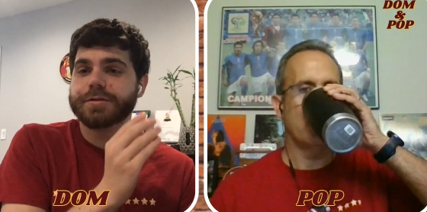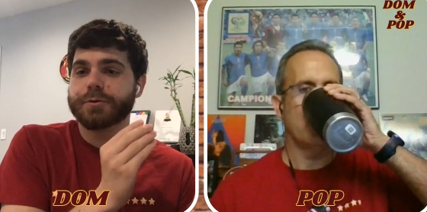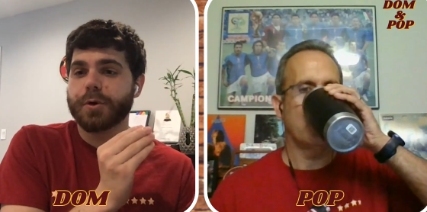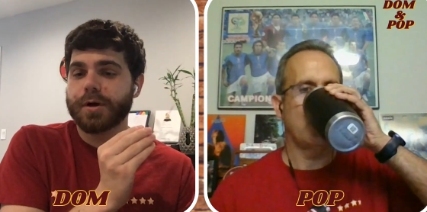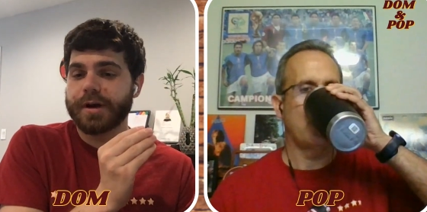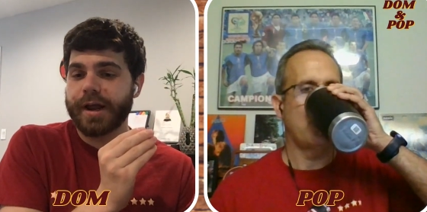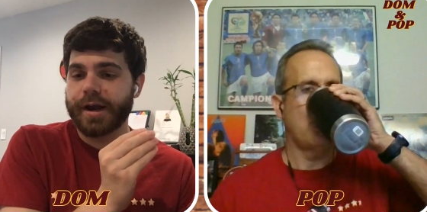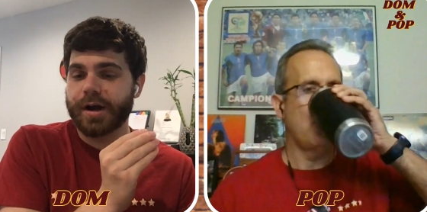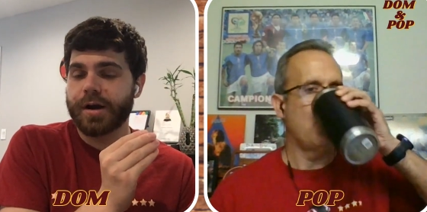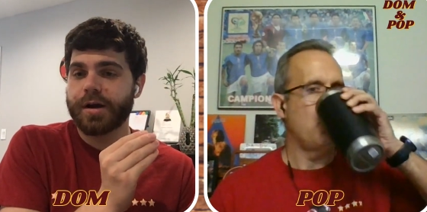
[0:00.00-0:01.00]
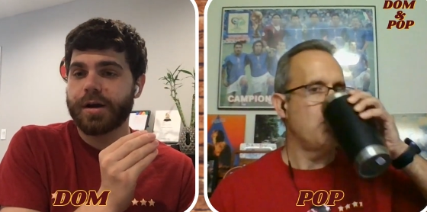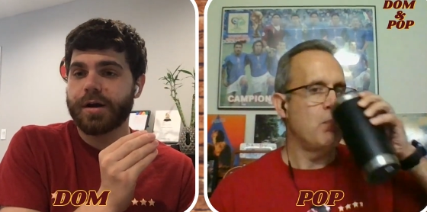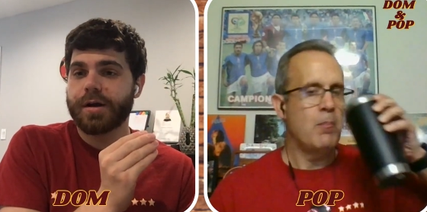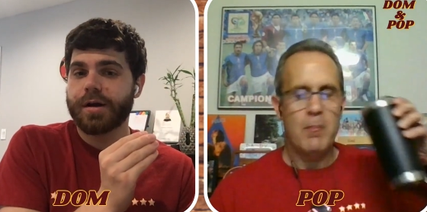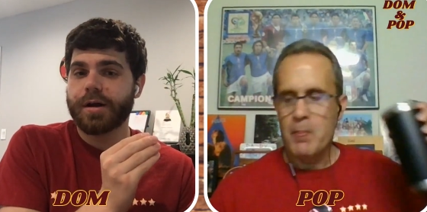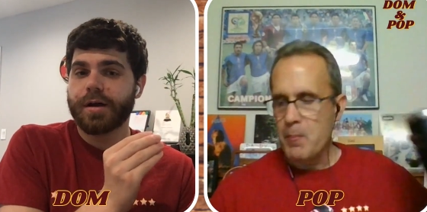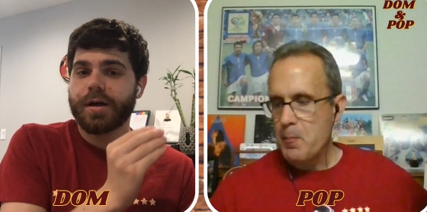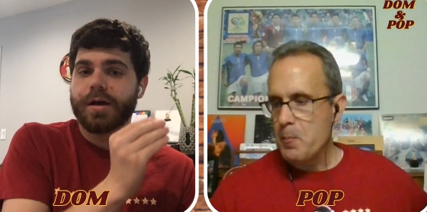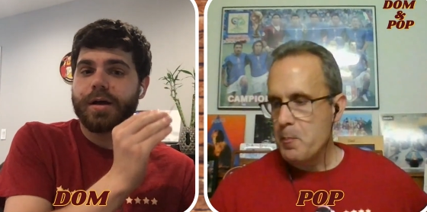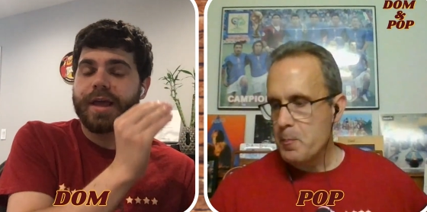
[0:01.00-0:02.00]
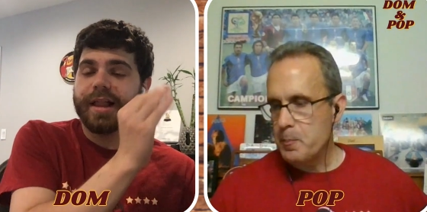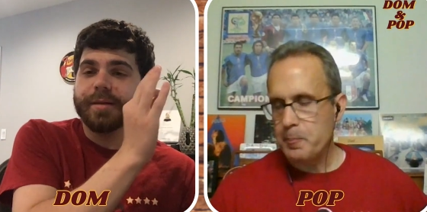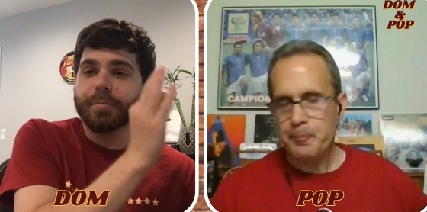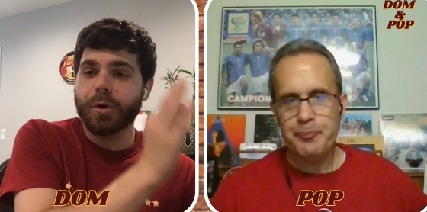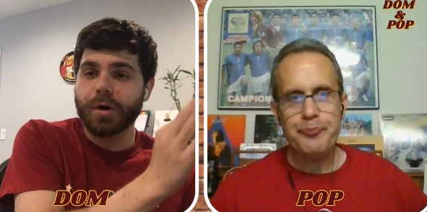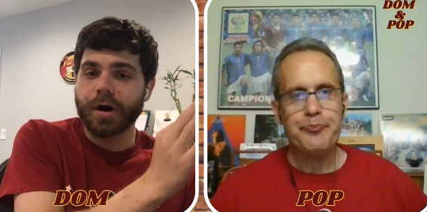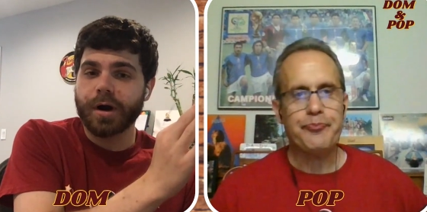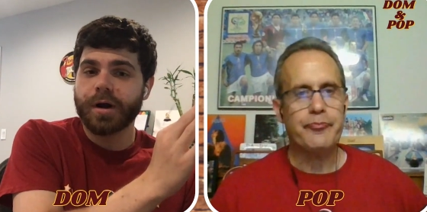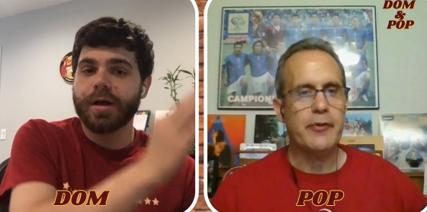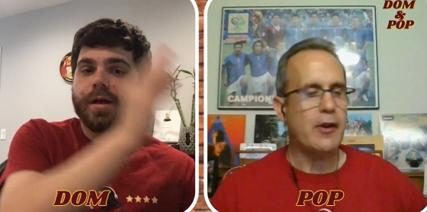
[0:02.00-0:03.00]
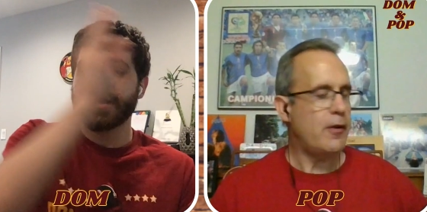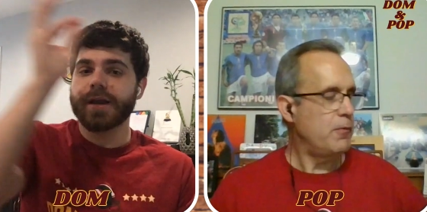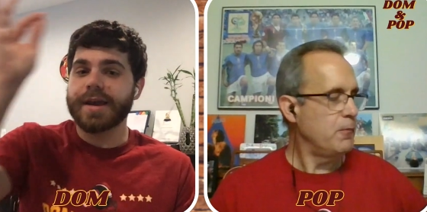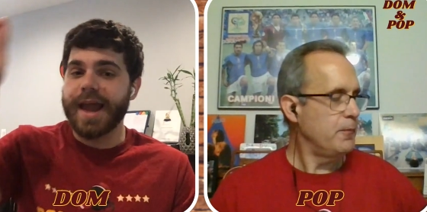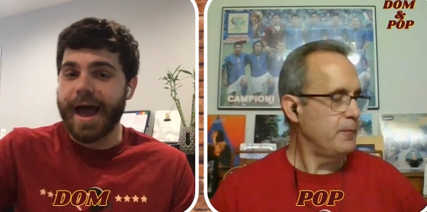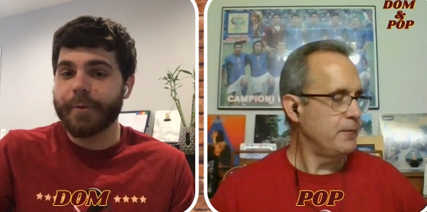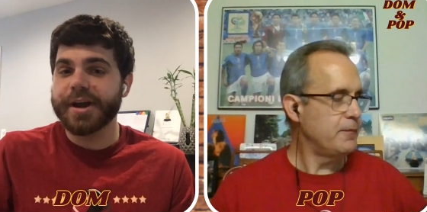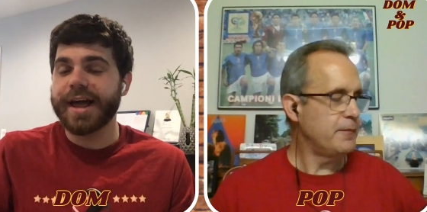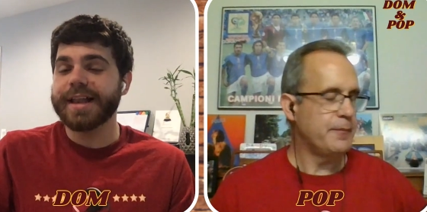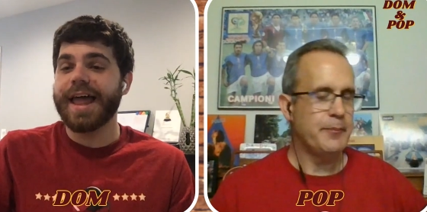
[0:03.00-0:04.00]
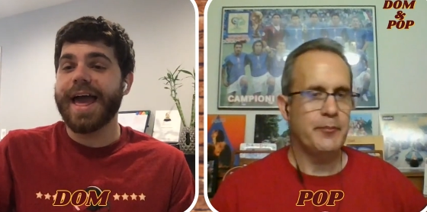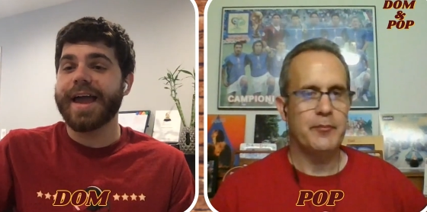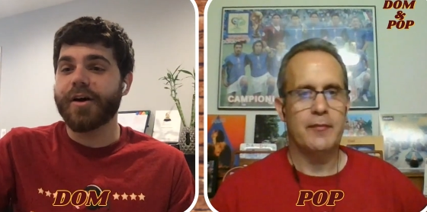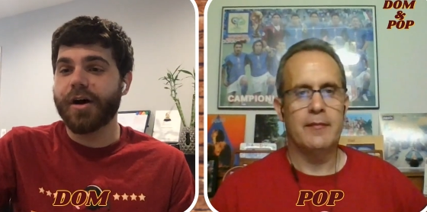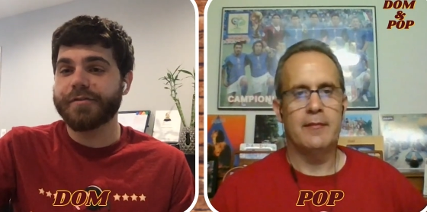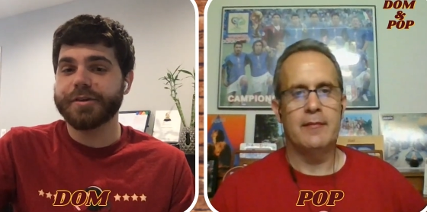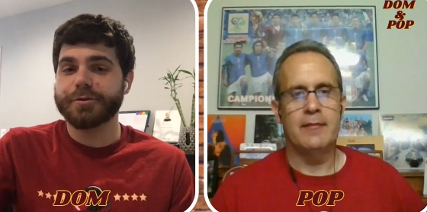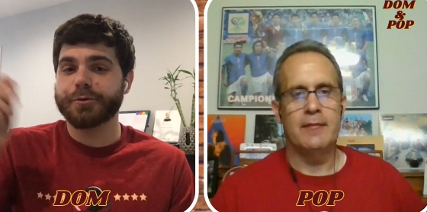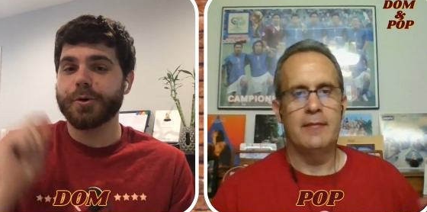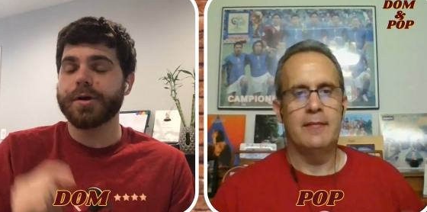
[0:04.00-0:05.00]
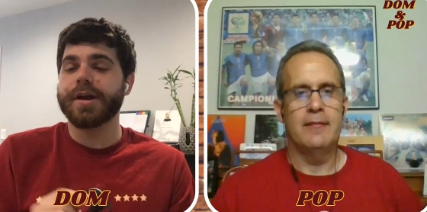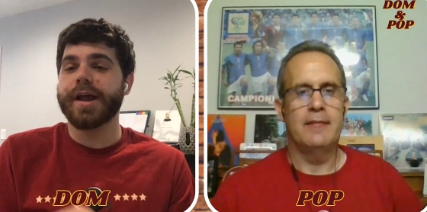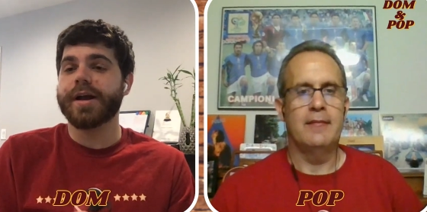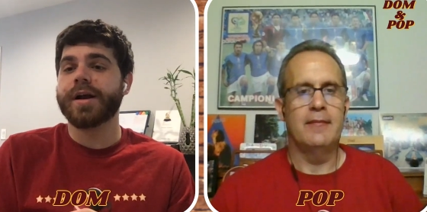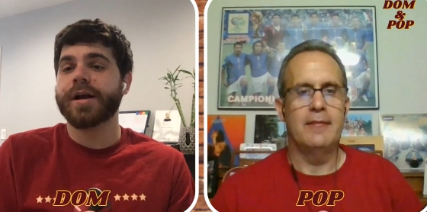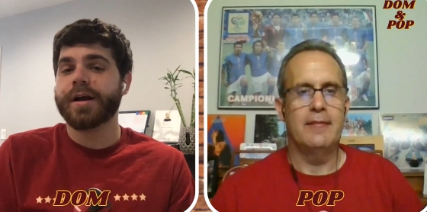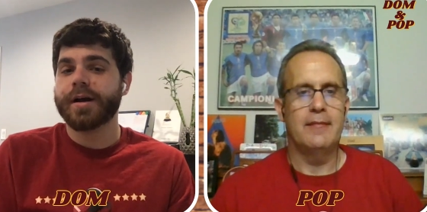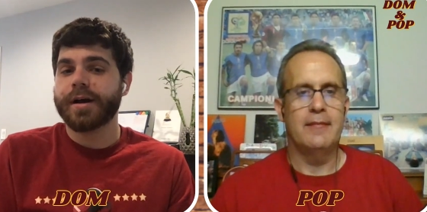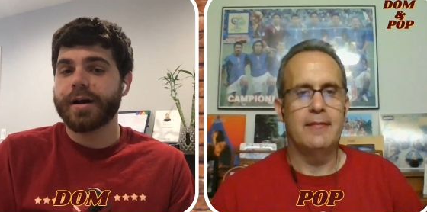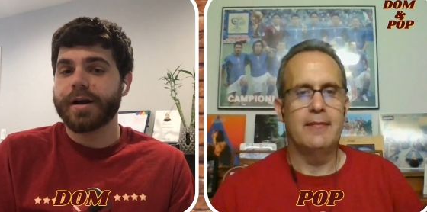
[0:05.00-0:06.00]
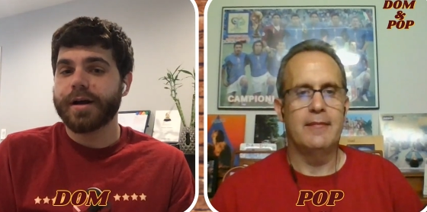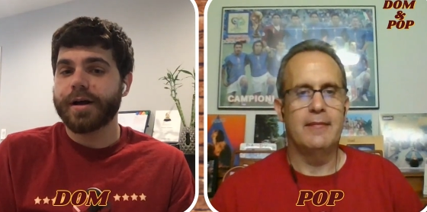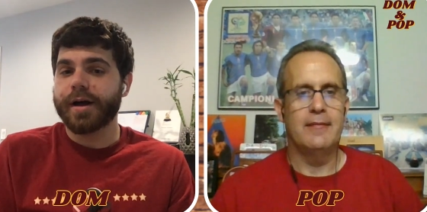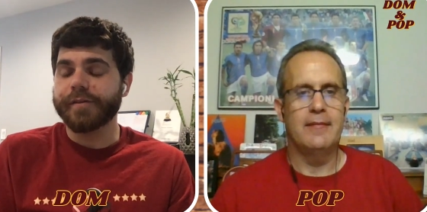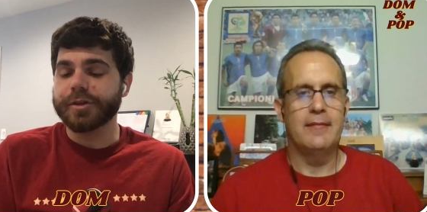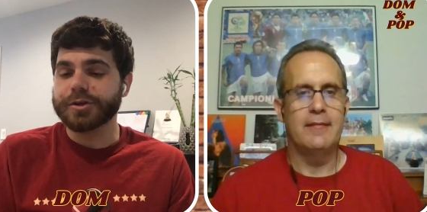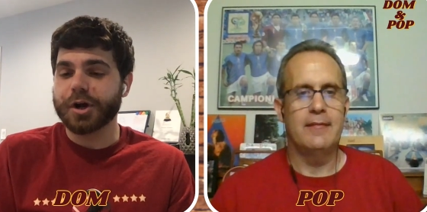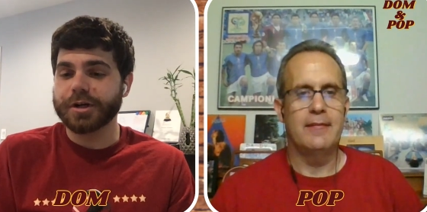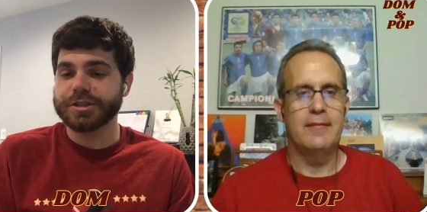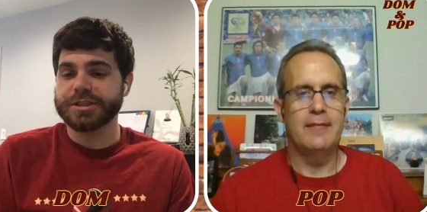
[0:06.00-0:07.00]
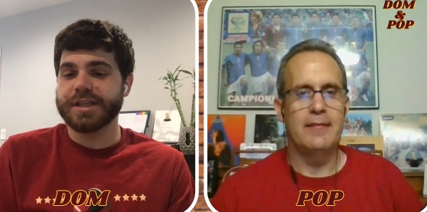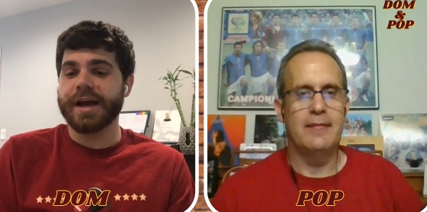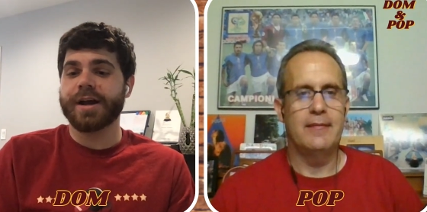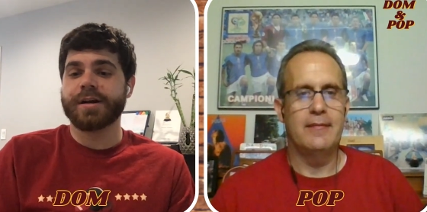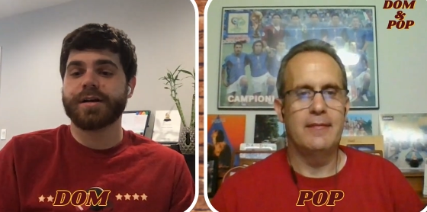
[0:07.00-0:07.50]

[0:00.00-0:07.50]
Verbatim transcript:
Speaker 1: coordinator, Kellen Moore, now in L A, offensive coordinator of the Chargers there.